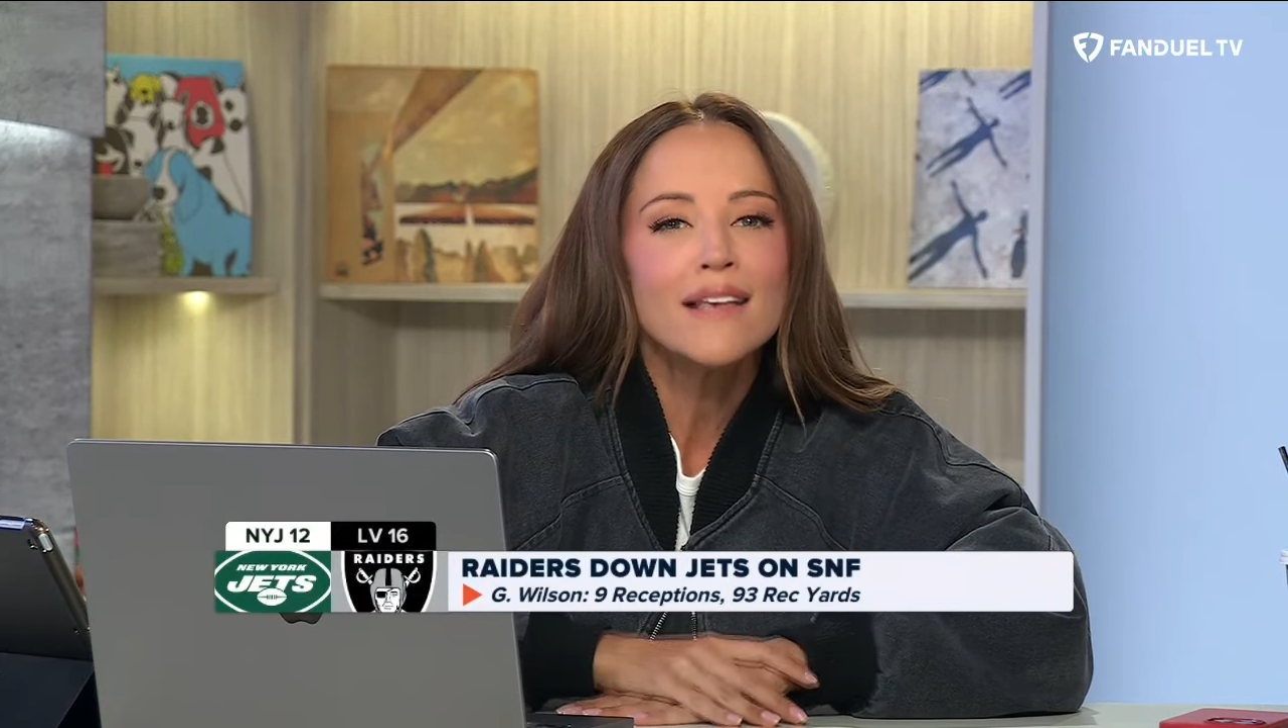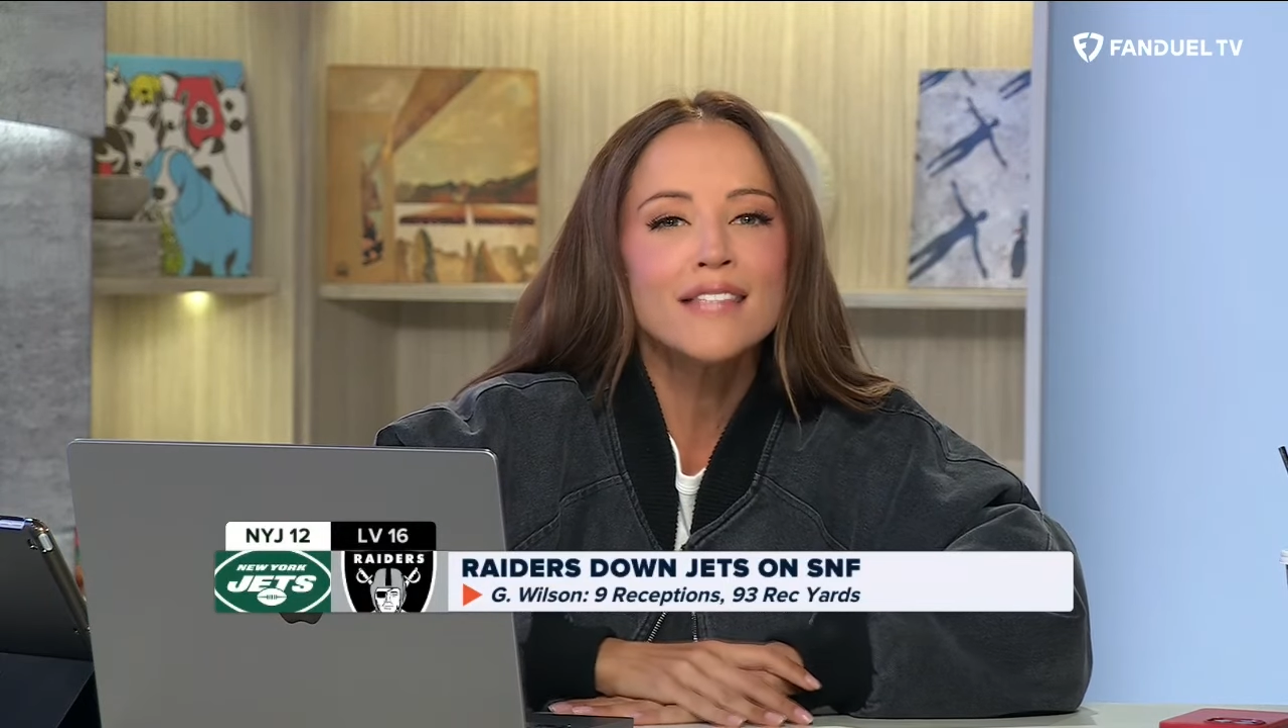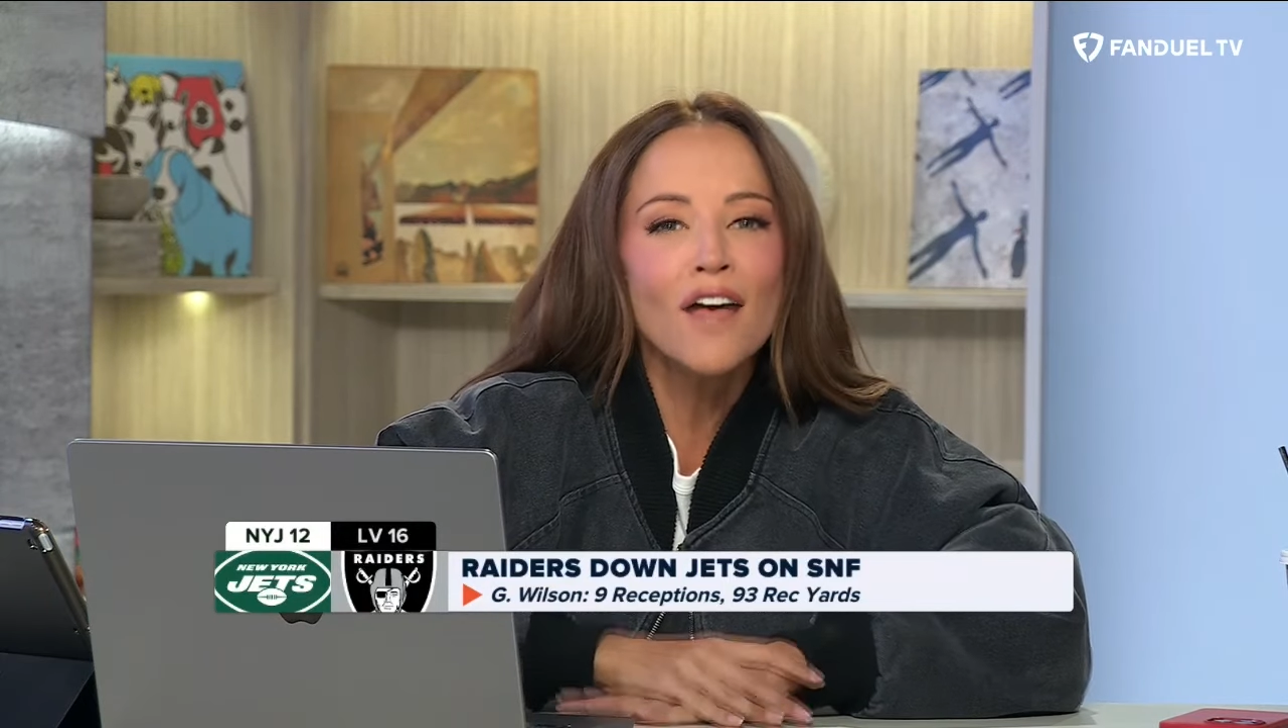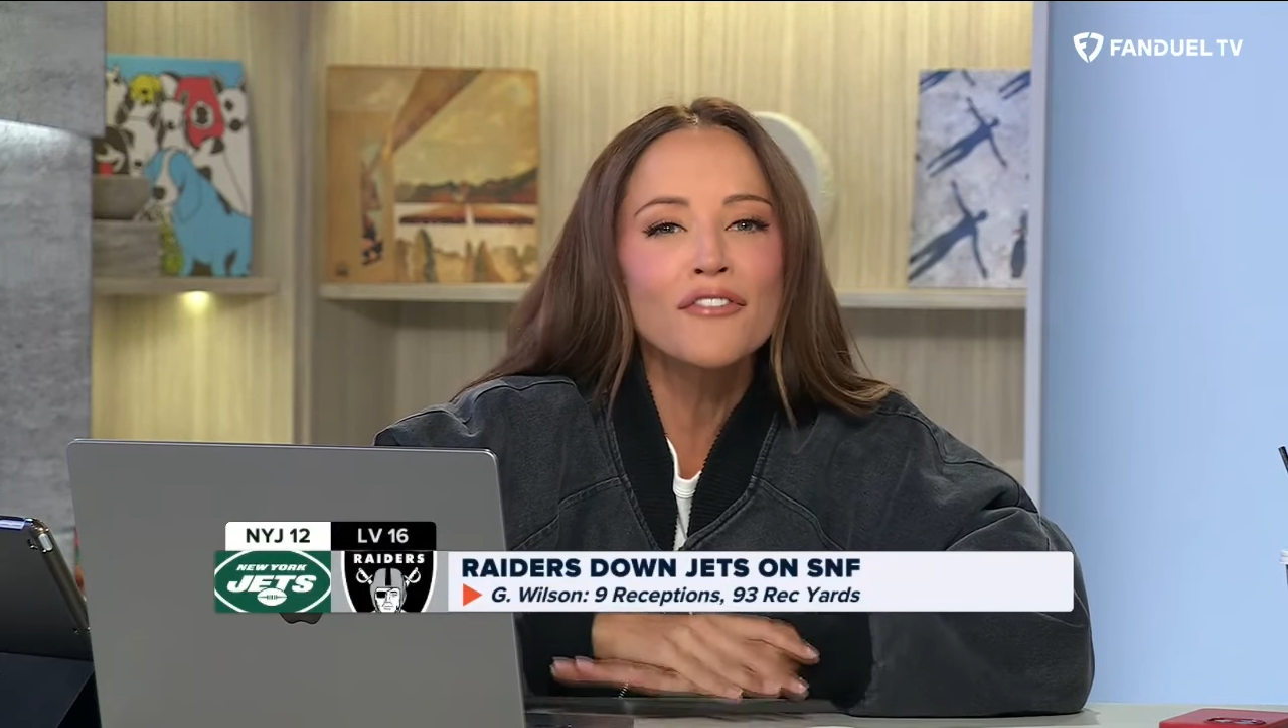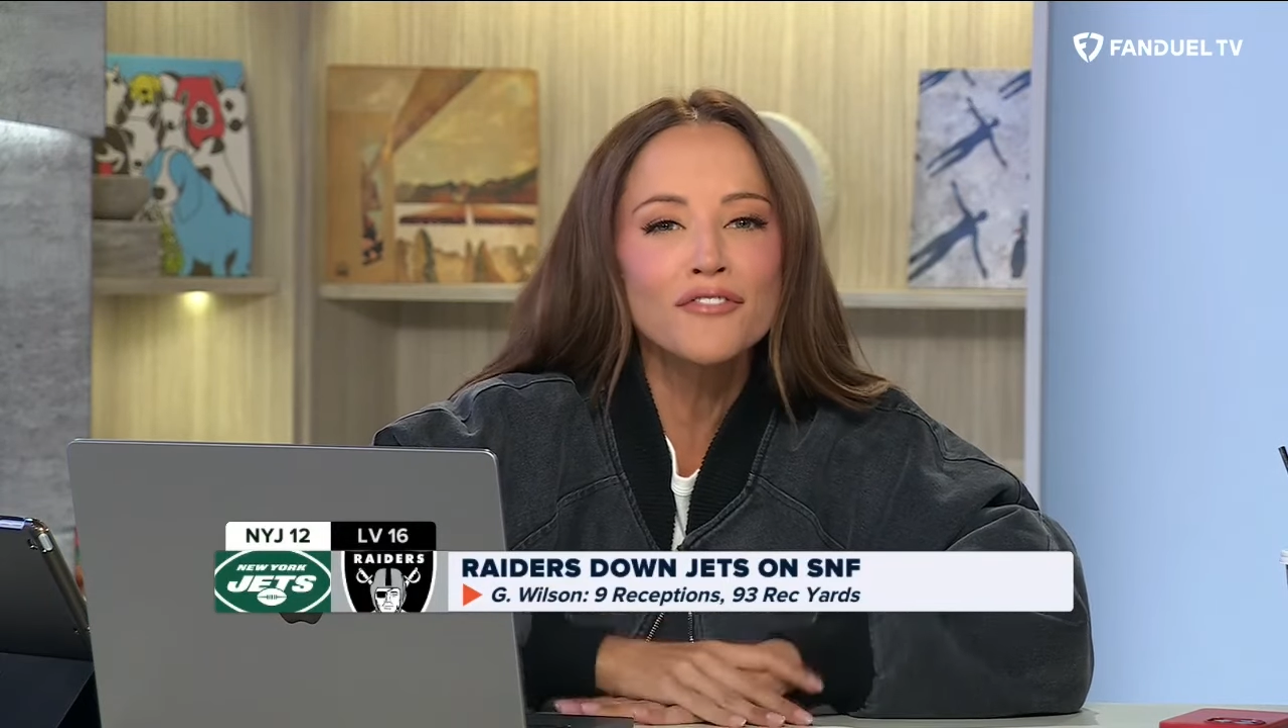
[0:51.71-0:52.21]

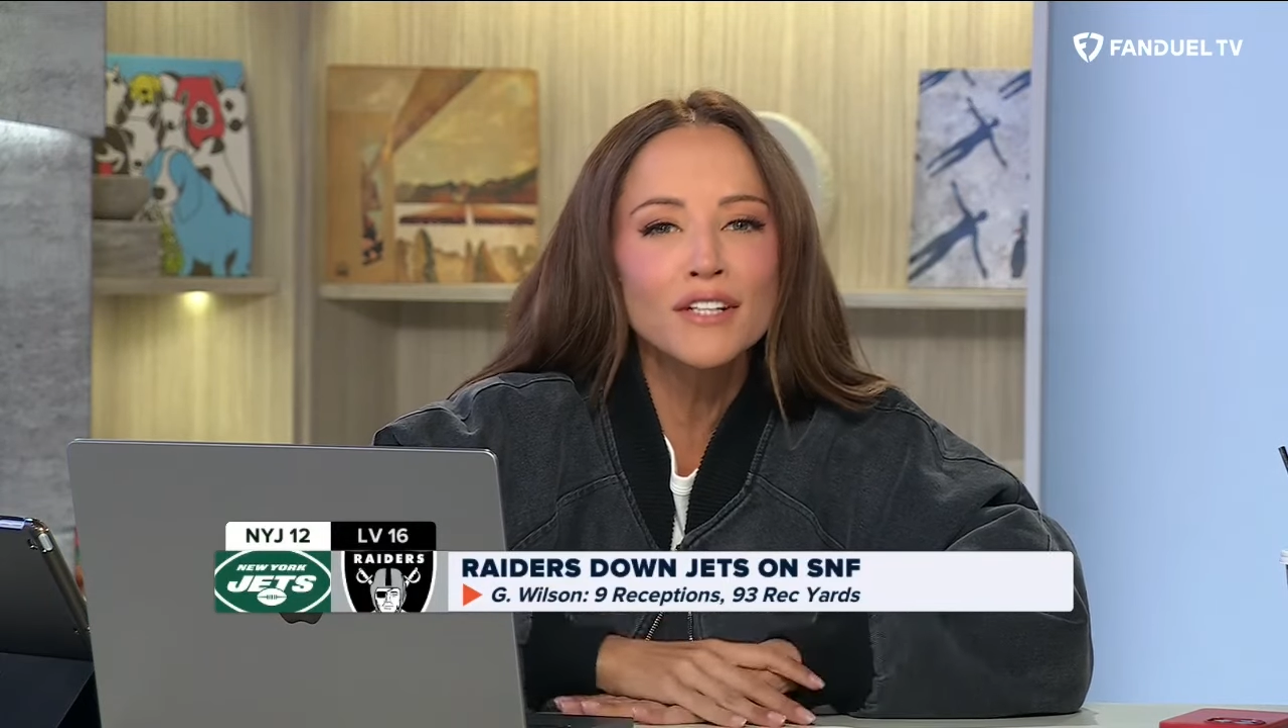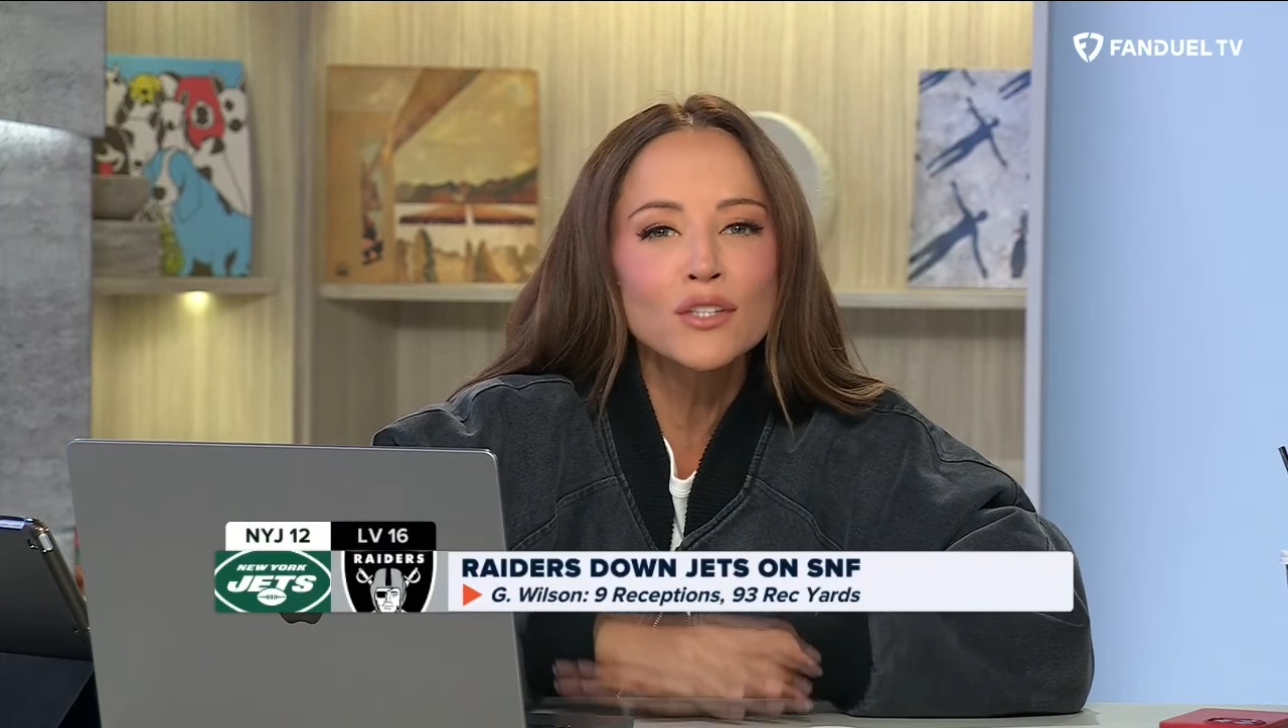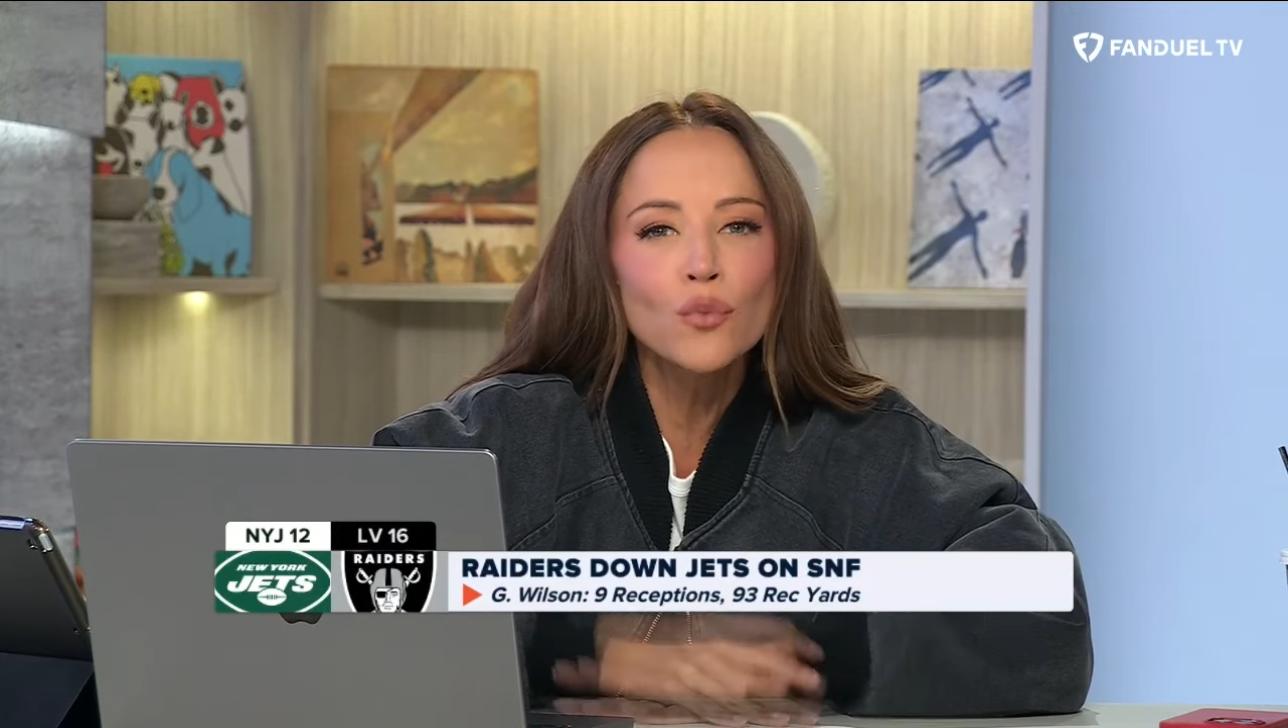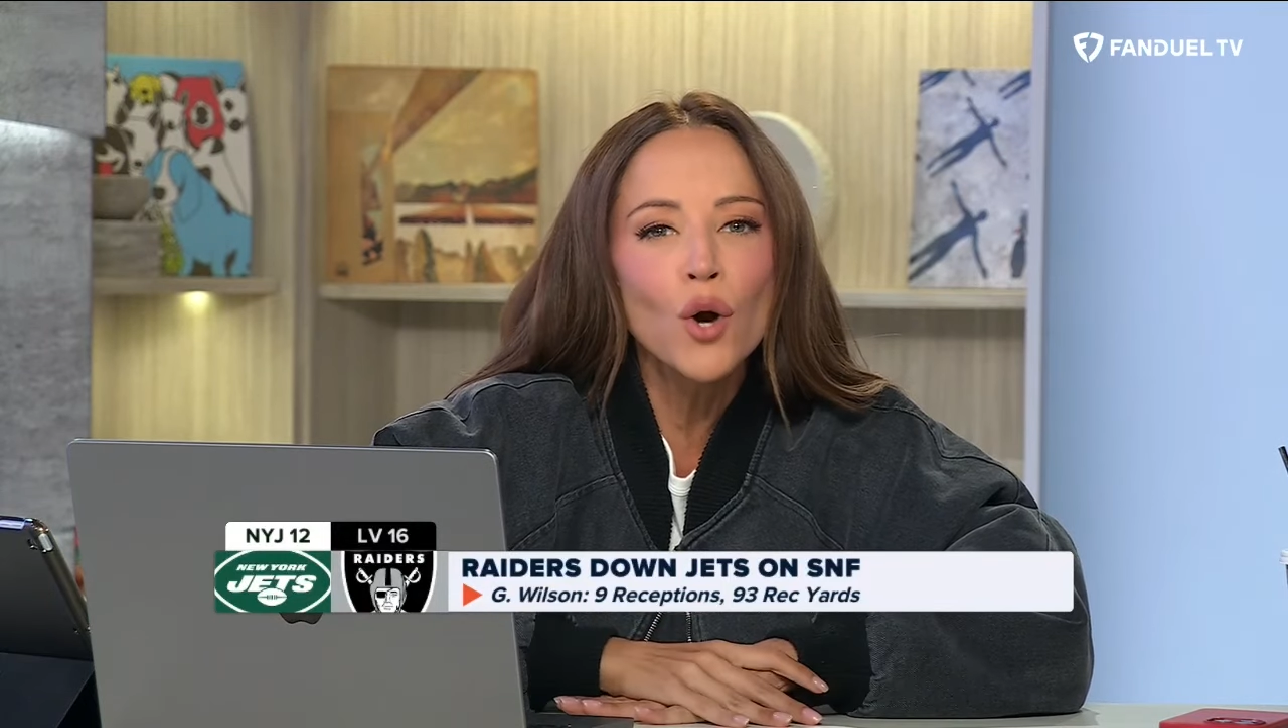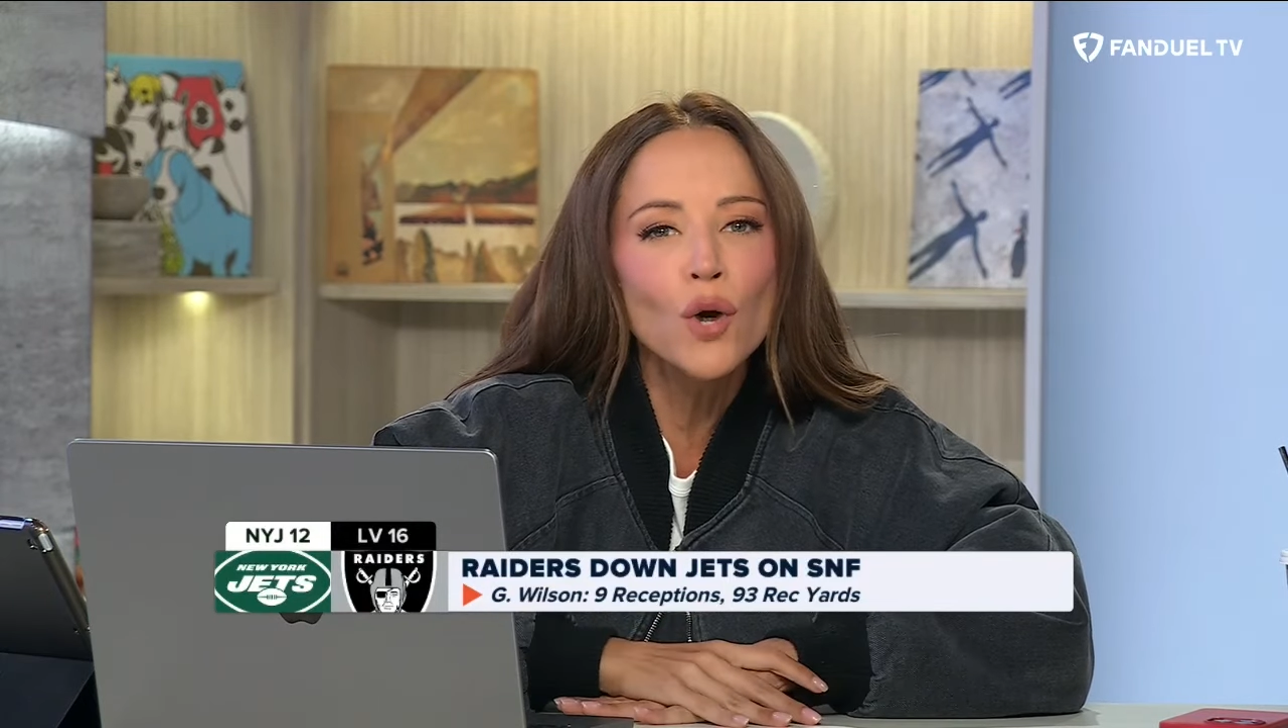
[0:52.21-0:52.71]
Self-inflicted